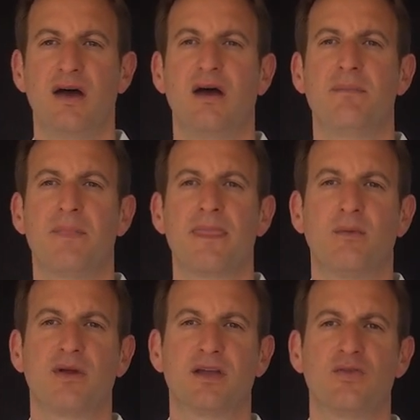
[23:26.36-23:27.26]

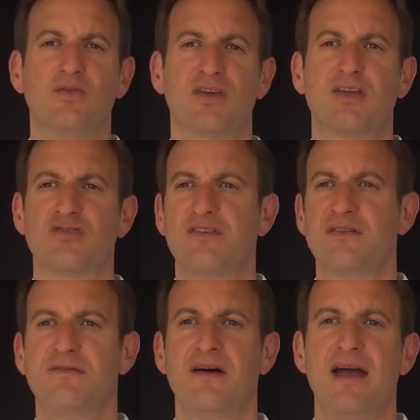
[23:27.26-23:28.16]
what I can do is I can just
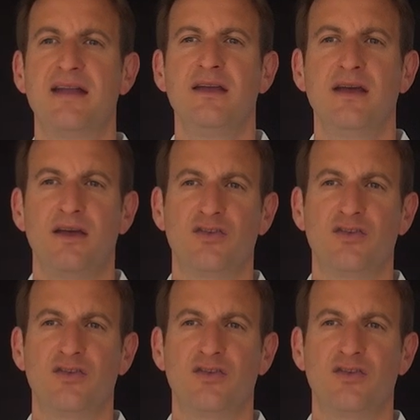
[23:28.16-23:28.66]
define